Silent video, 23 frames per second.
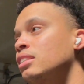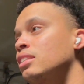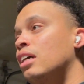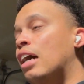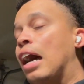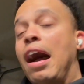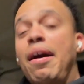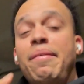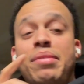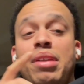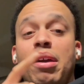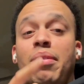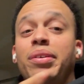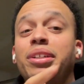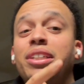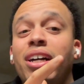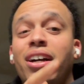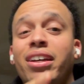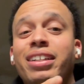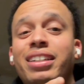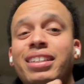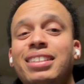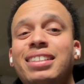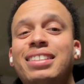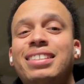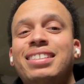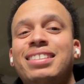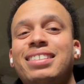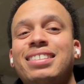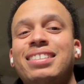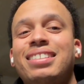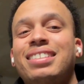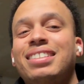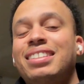I've never done this,
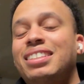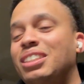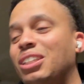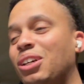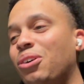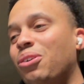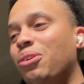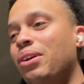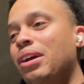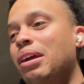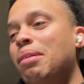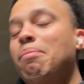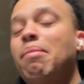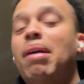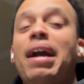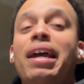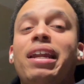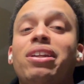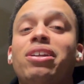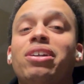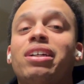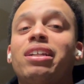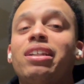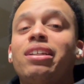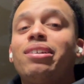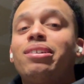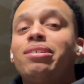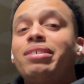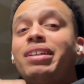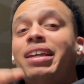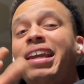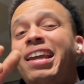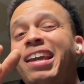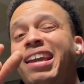so it might look a
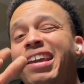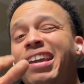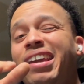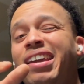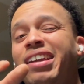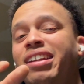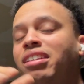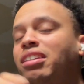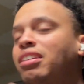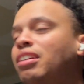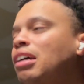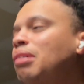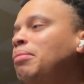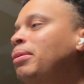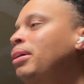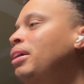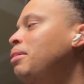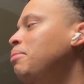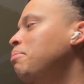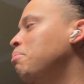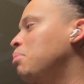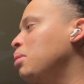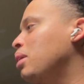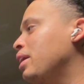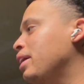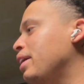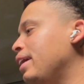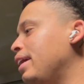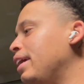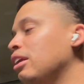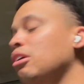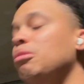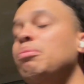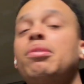little, you know what I mean?
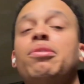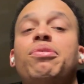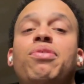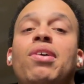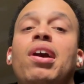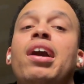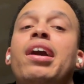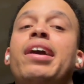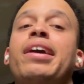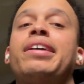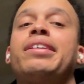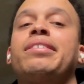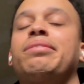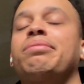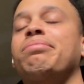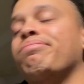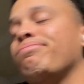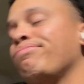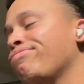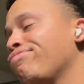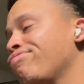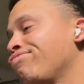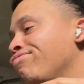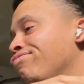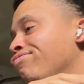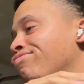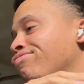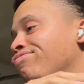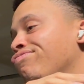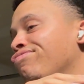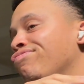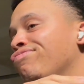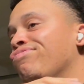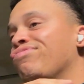But it'll be fine.
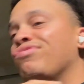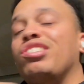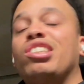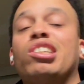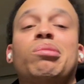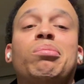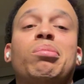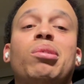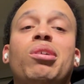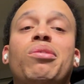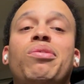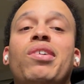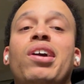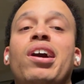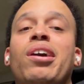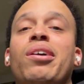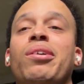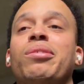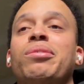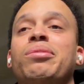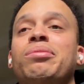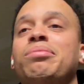It'll buff out.